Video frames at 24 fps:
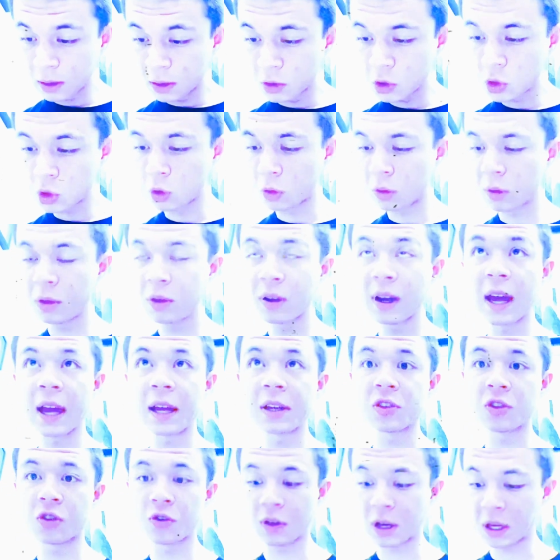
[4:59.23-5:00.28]
During your
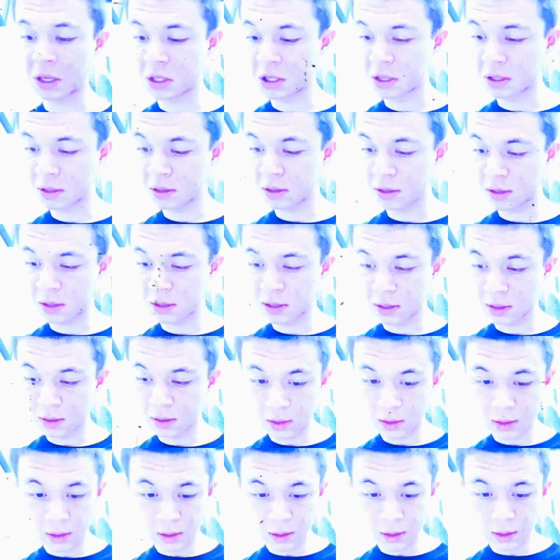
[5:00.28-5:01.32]
stretches,
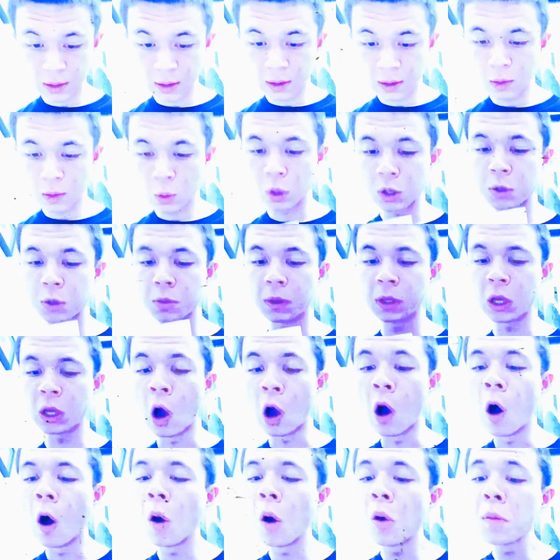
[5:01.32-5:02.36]
Because when you
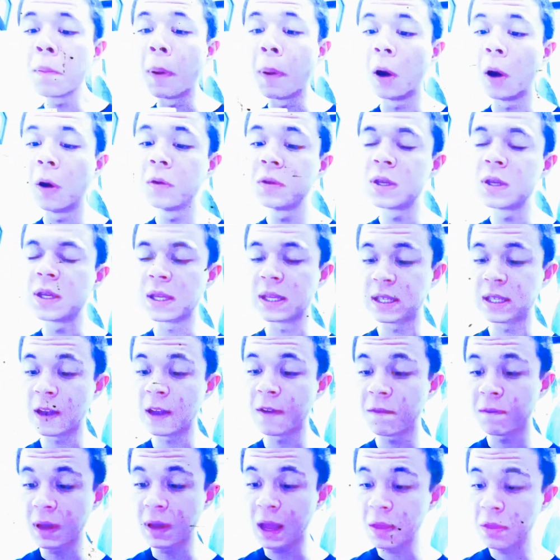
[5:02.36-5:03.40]
hold poses instead
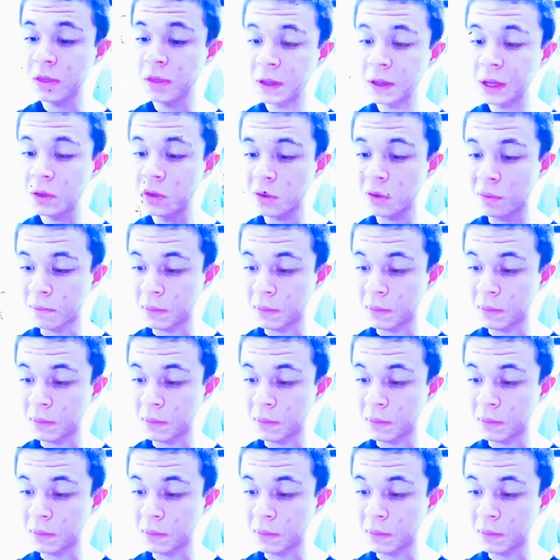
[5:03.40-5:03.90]
of lengthening your